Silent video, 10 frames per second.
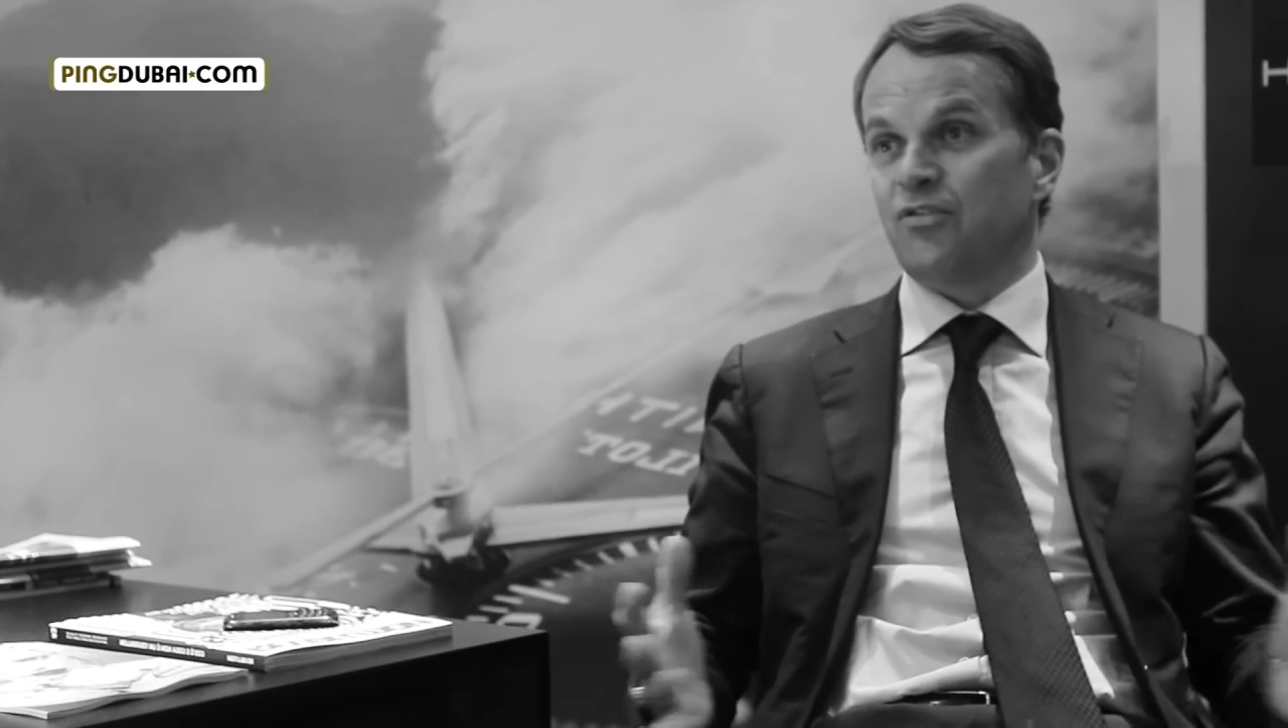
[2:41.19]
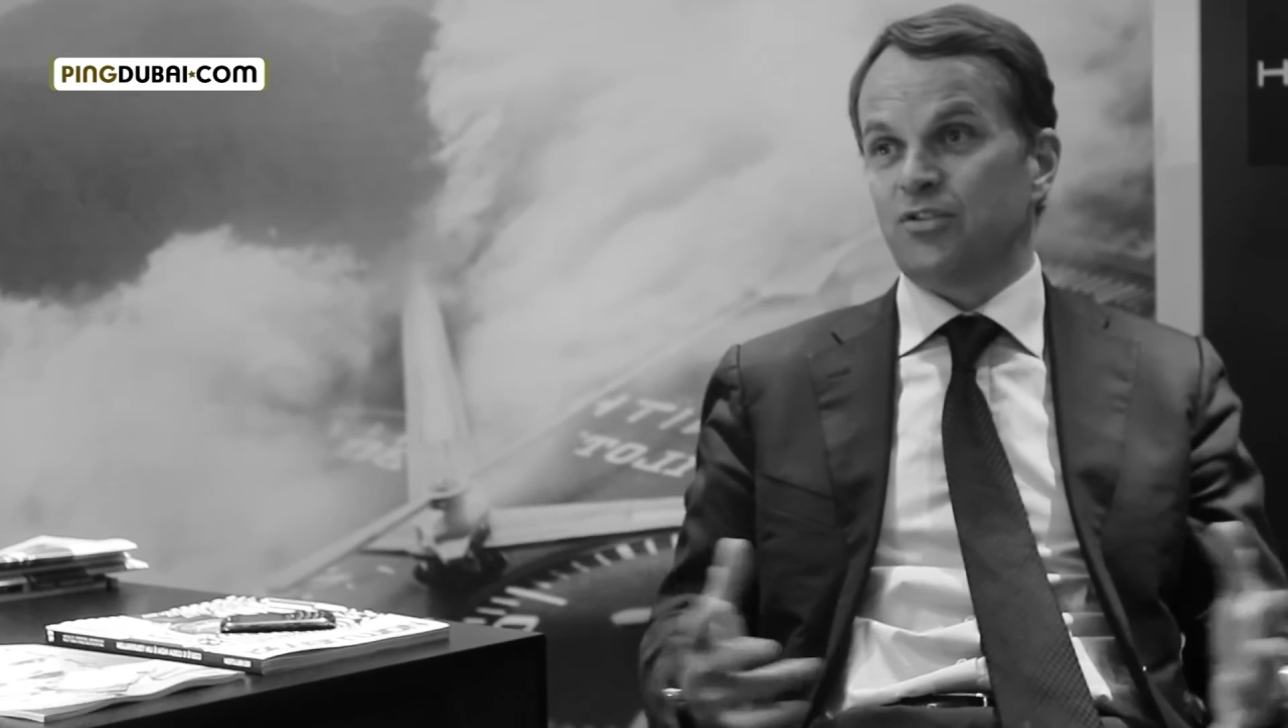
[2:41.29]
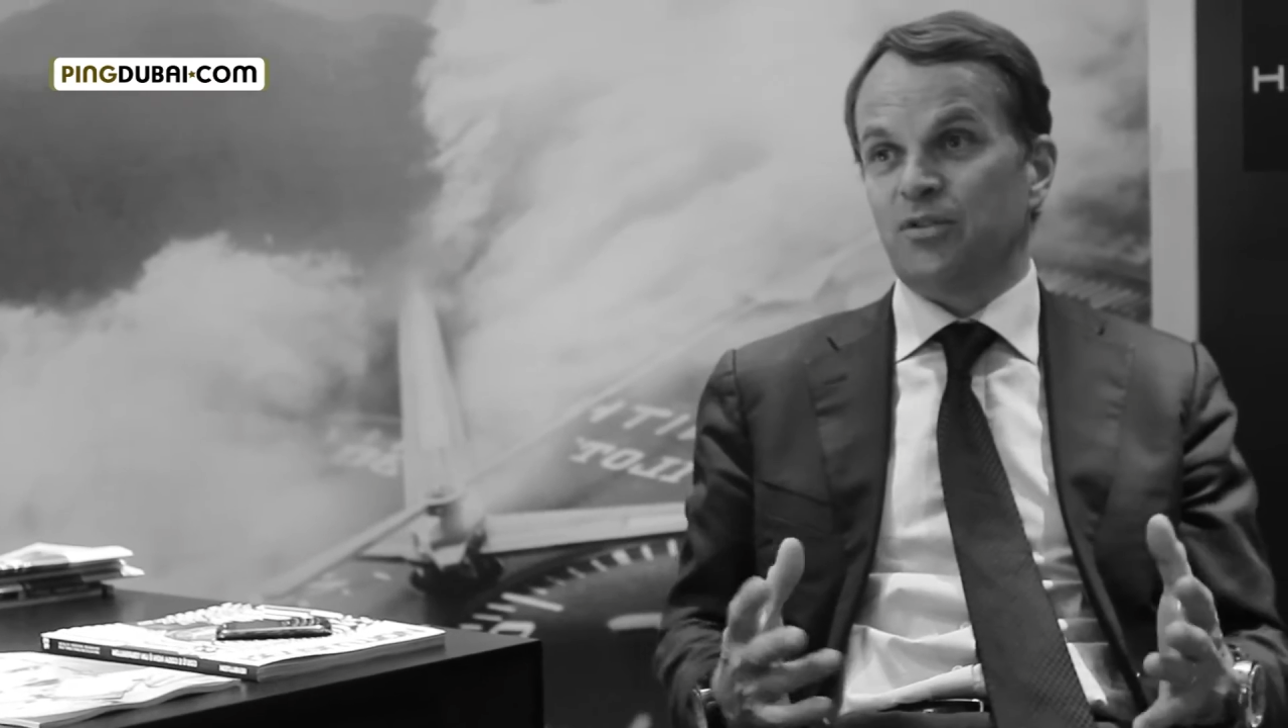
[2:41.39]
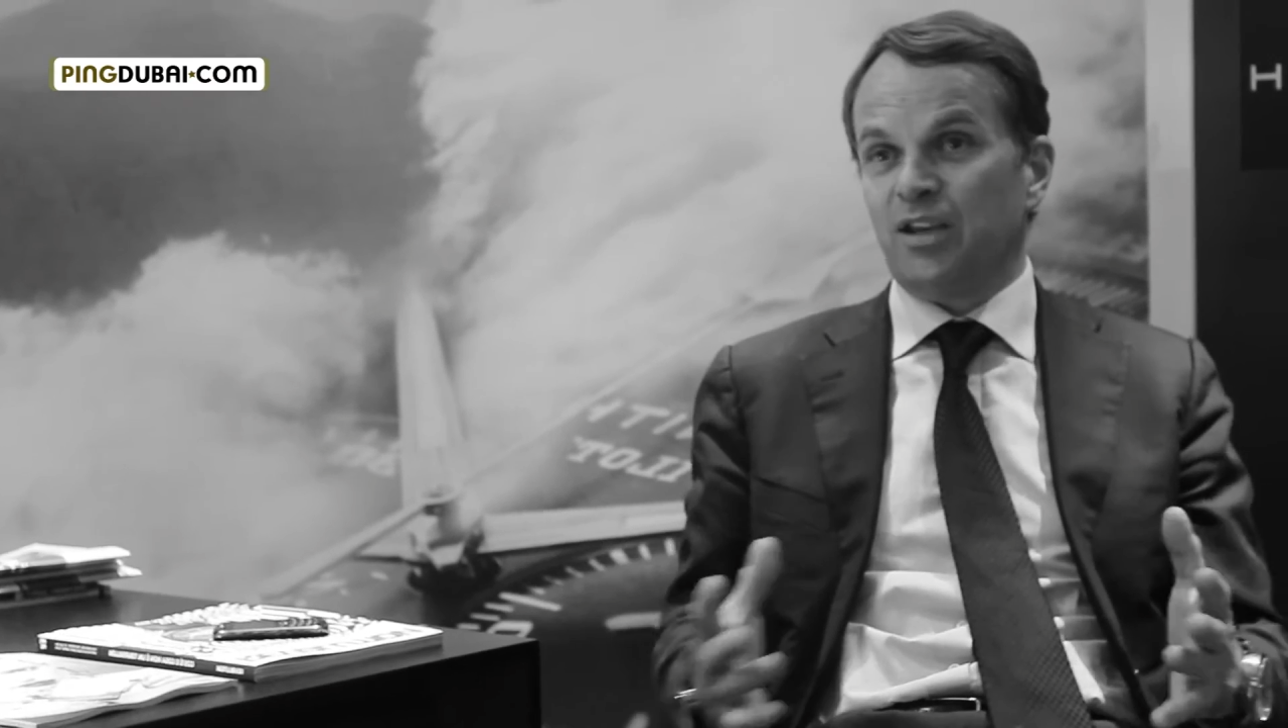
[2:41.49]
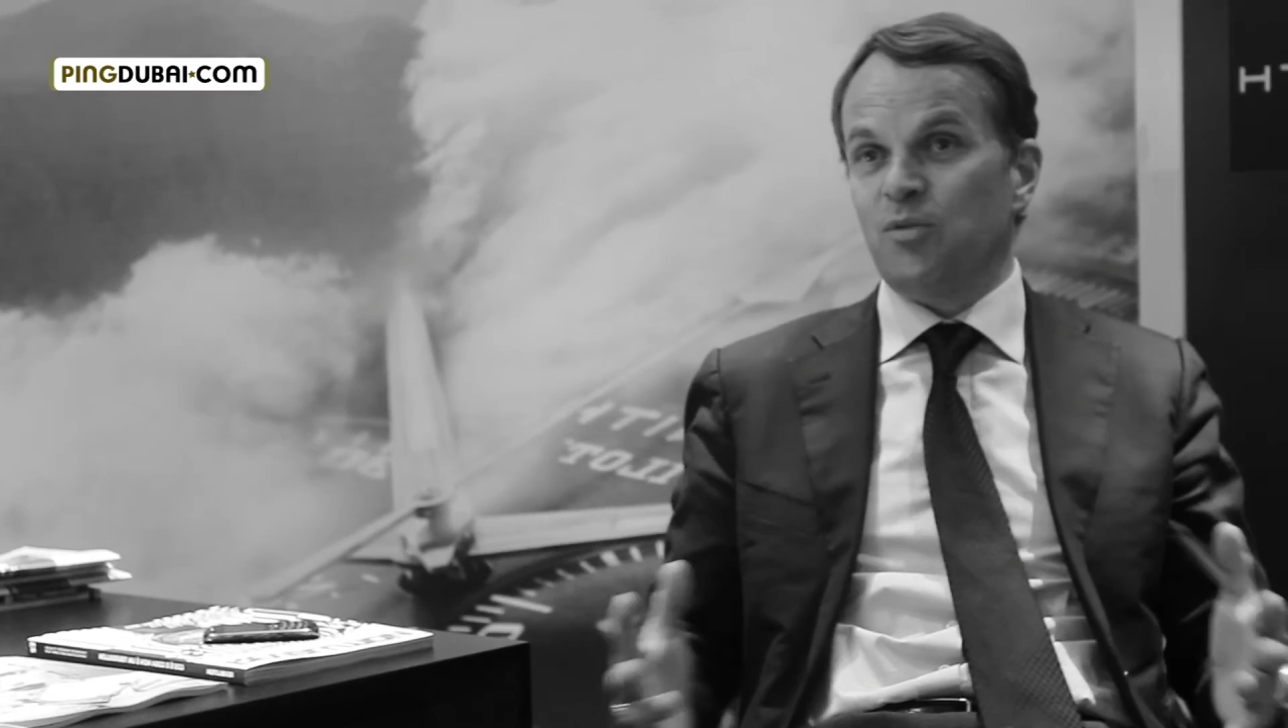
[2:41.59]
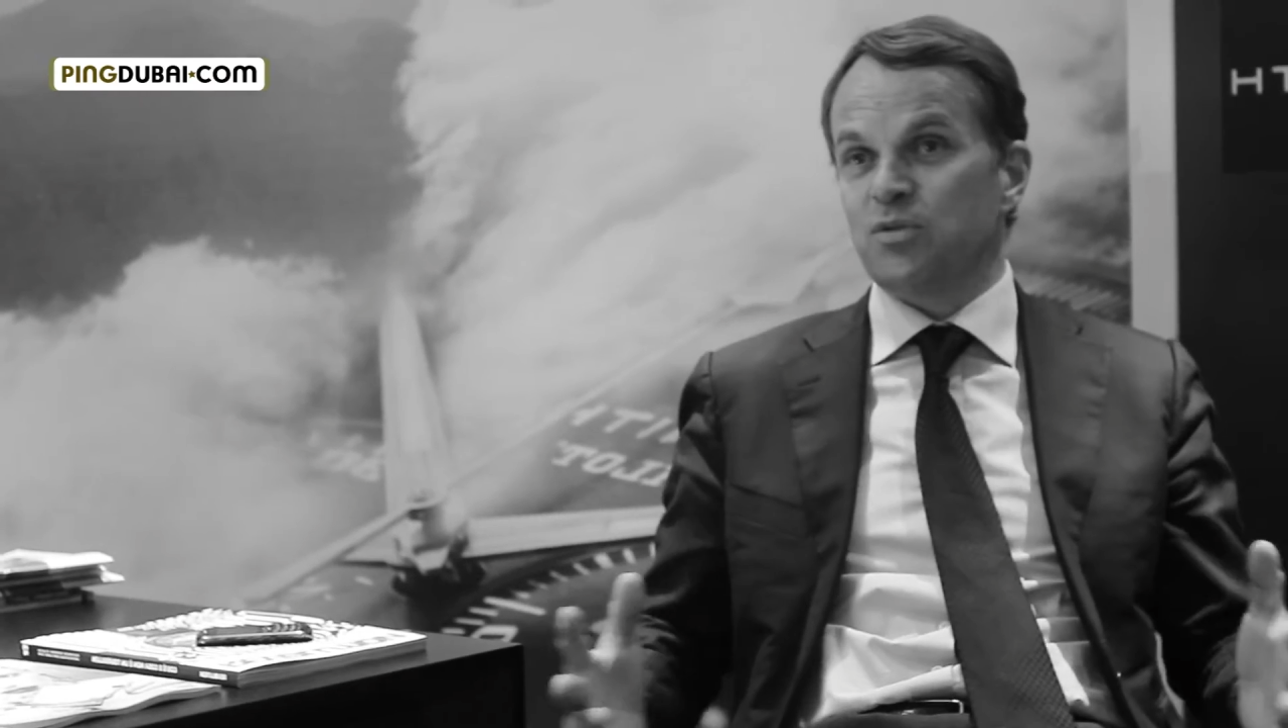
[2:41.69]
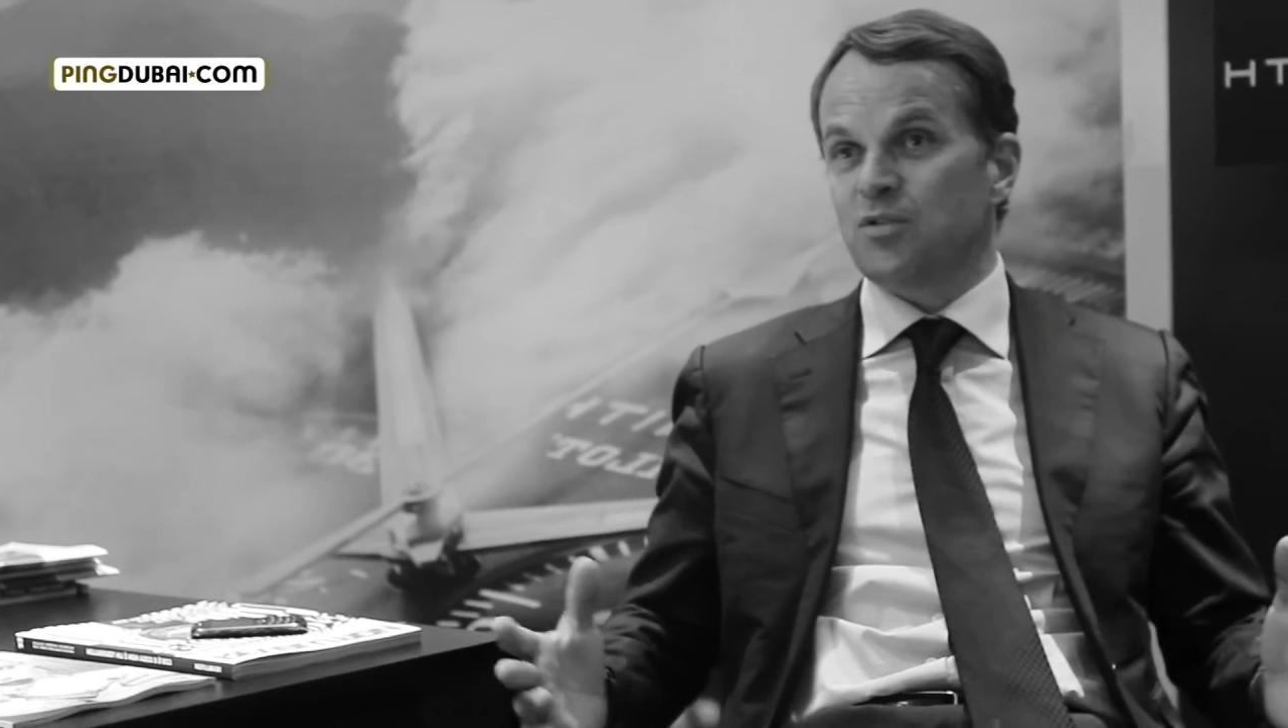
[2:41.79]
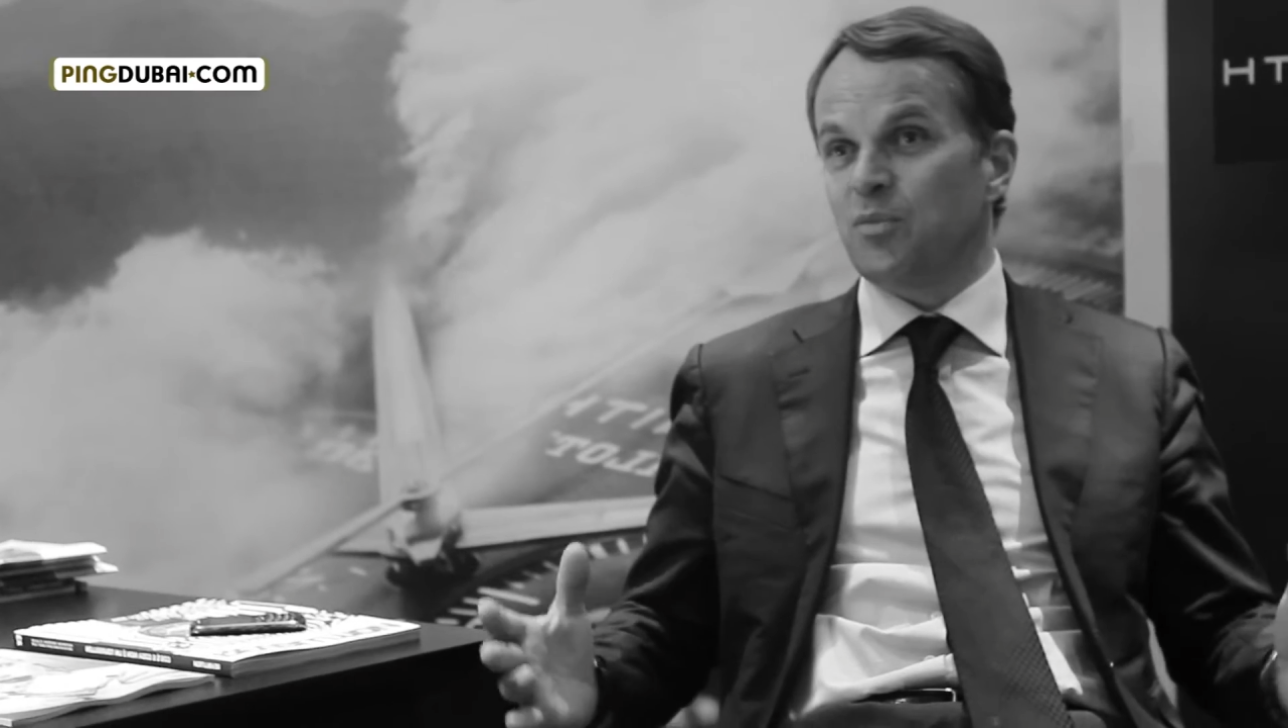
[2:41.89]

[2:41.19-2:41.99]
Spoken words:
so he was a